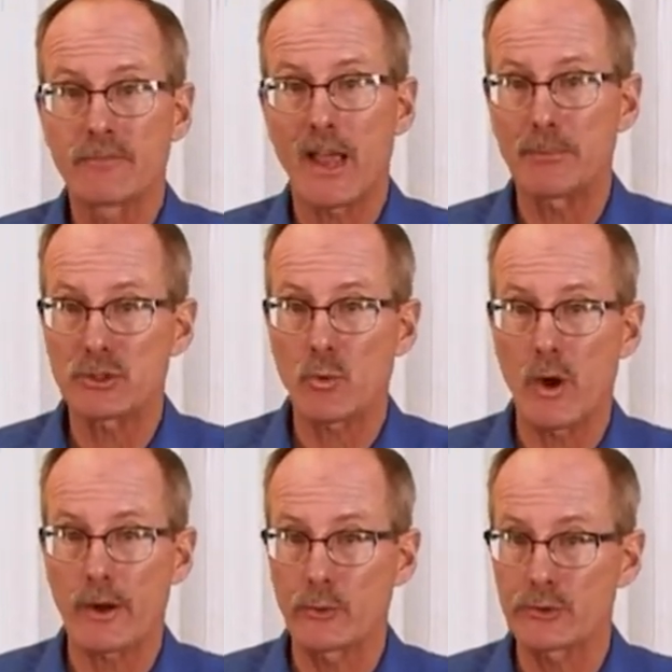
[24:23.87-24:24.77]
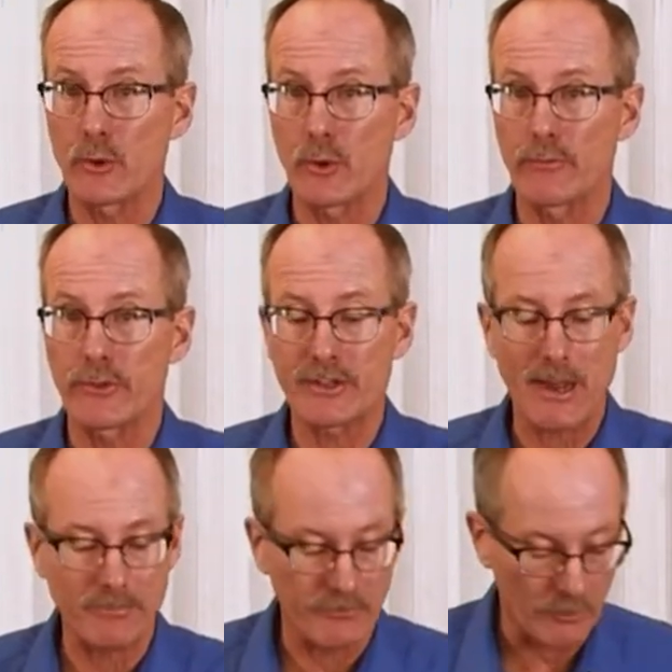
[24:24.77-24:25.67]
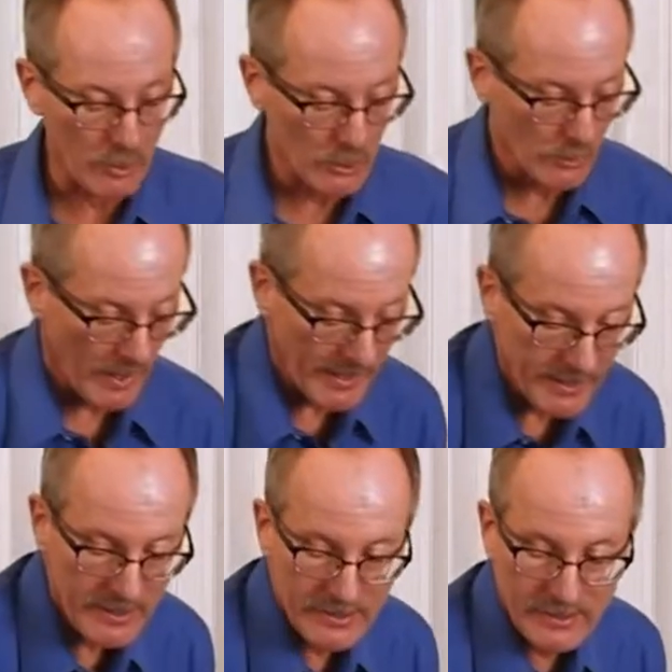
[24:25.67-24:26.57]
how much water was going over the top of our roadway.